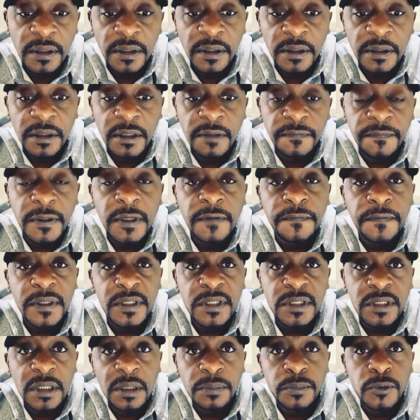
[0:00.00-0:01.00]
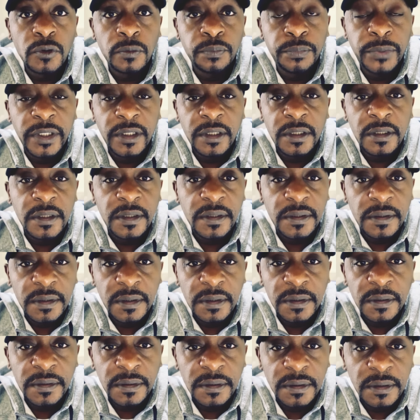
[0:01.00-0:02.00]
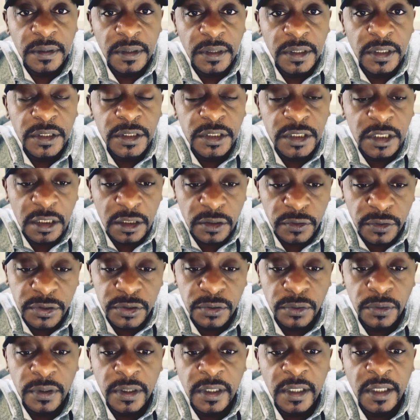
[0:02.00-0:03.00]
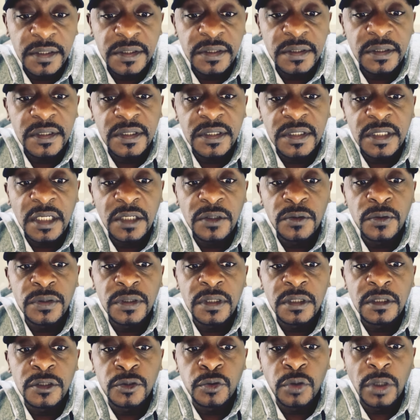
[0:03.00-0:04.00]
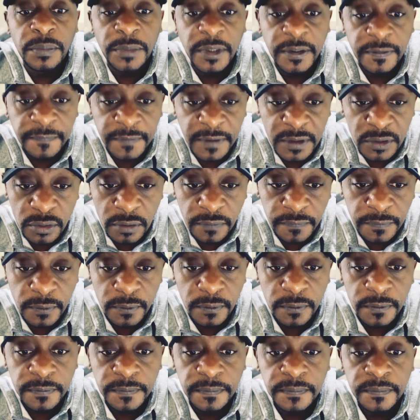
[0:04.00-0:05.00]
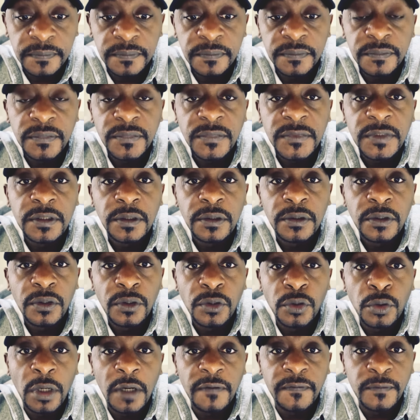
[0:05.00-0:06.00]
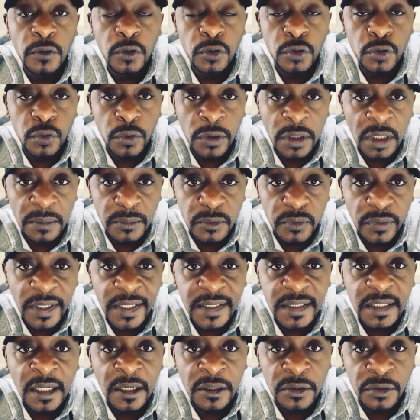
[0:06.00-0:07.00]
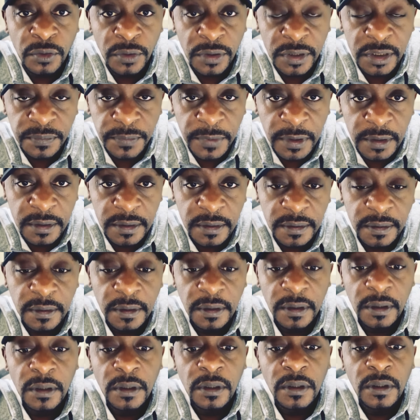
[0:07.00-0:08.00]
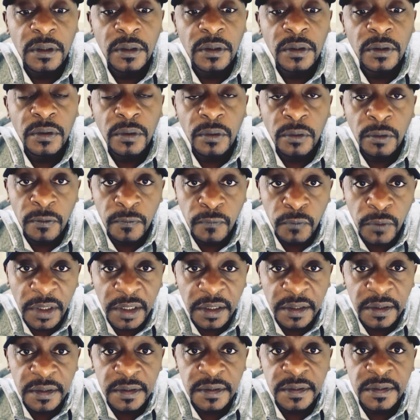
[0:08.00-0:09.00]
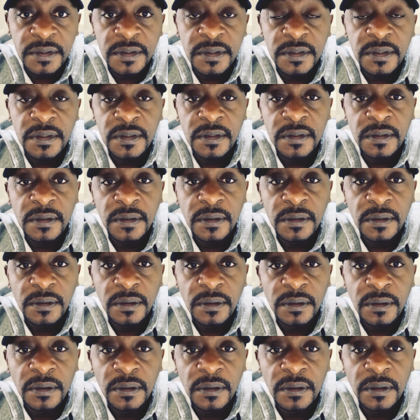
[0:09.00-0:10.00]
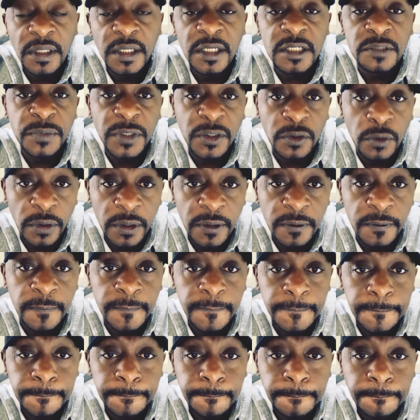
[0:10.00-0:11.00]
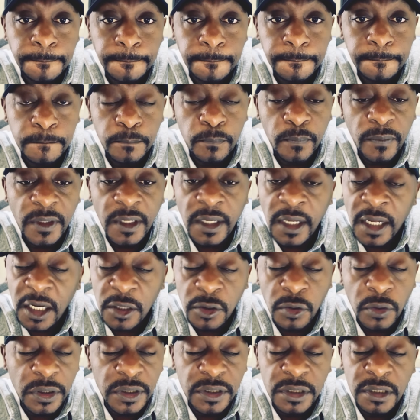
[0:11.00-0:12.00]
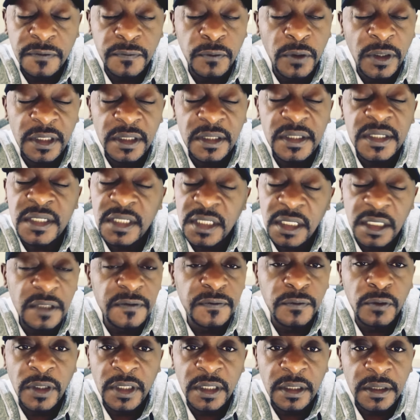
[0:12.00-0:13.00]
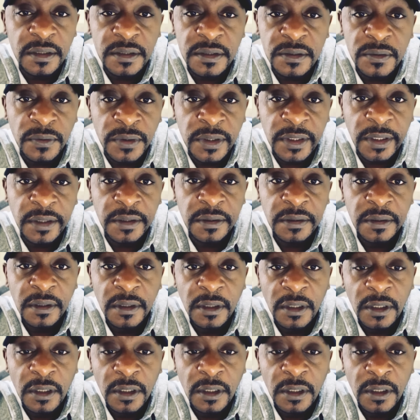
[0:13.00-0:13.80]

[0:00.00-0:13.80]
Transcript: The very first step to break generational curses, cycles, and trauma, first of all, you have got to come to that acknowledgement of what it is that has been going on. Acknowledge it for what it is. See it for what it is, okay?